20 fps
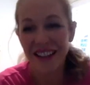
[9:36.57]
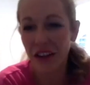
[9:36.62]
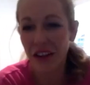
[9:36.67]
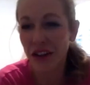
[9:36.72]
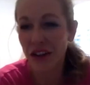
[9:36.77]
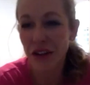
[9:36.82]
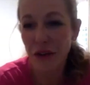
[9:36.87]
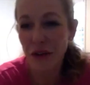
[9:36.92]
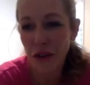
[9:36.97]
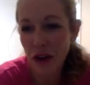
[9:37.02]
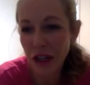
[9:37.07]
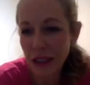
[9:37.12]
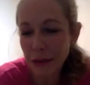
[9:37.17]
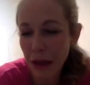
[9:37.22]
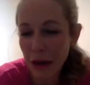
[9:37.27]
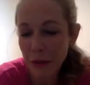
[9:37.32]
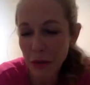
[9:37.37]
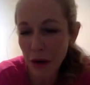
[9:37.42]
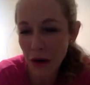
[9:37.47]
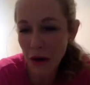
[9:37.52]
So you've got a
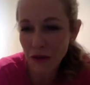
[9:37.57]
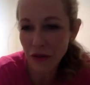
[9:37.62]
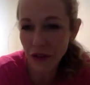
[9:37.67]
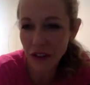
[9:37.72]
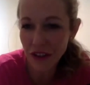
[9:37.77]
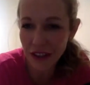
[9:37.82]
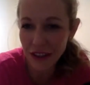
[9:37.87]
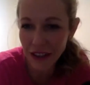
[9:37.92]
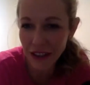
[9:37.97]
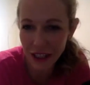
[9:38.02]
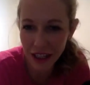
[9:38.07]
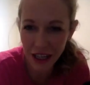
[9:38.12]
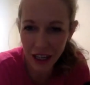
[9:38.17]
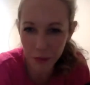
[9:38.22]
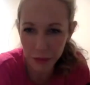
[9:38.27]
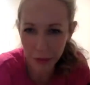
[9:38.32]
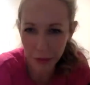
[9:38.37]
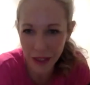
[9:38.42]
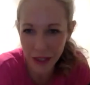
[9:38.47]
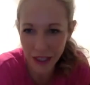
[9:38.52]
speedboat versus a
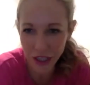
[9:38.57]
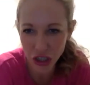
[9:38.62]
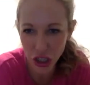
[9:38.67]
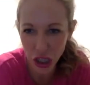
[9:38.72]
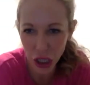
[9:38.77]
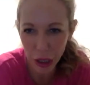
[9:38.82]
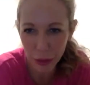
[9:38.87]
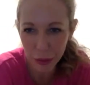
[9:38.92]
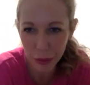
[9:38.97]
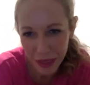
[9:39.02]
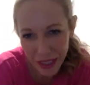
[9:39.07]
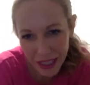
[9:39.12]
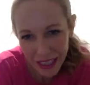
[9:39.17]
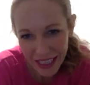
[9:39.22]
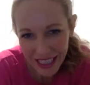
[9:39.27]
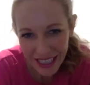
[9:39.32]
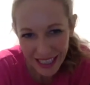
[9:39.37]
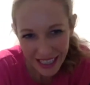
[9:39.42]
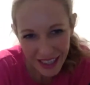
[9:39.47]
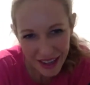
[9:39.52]
big ship.
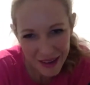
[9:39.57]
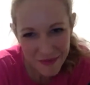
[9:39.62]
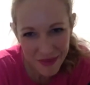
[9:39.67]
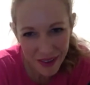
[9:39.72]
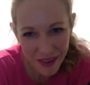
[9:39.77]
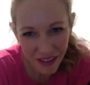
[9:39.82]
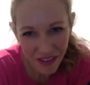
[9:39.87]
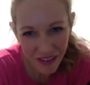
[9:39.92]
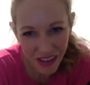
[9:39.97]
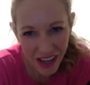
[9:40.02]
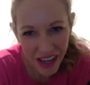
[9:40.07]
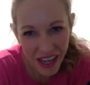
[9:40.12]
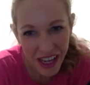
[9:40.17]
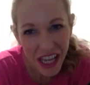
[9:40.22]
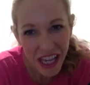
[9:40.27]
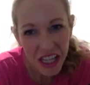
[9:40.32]
I love it.